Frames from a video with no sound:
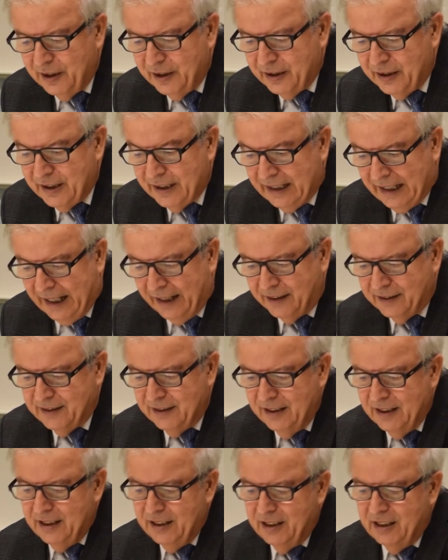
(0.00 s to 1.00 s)
and correct,
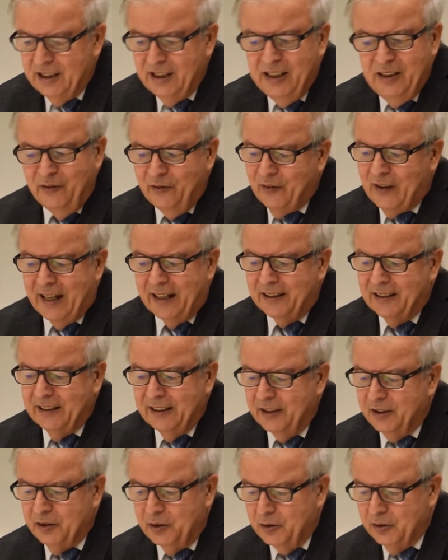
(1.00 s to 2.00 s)
in fact
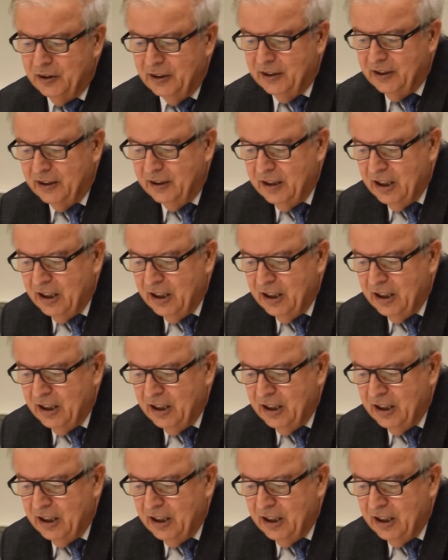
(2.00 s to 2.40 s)
led to a